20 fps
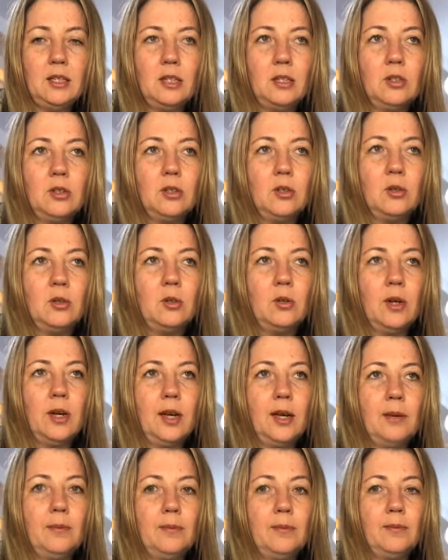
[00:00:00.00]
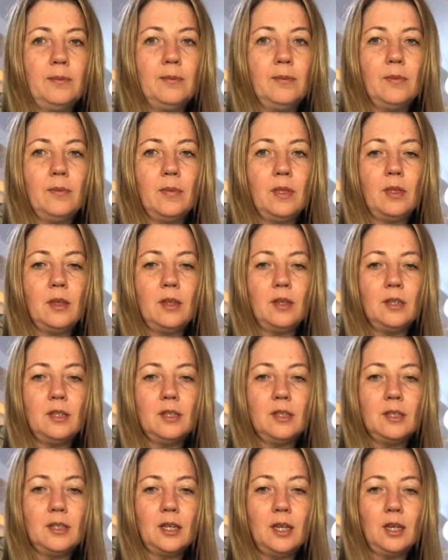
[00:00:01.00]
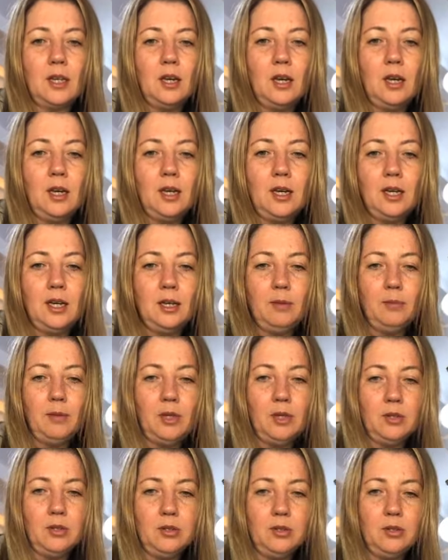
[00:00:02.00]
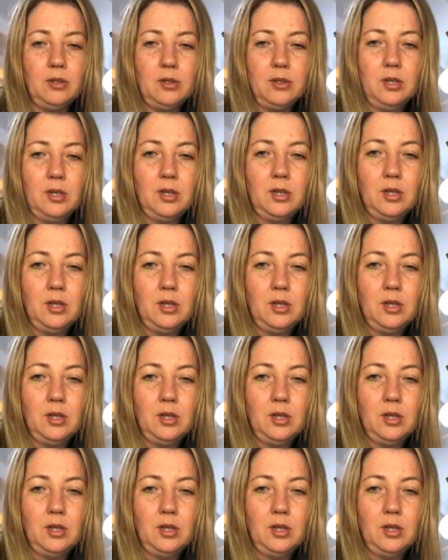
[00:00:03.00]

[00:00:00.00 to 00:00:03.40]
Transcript: So just say hi, let me know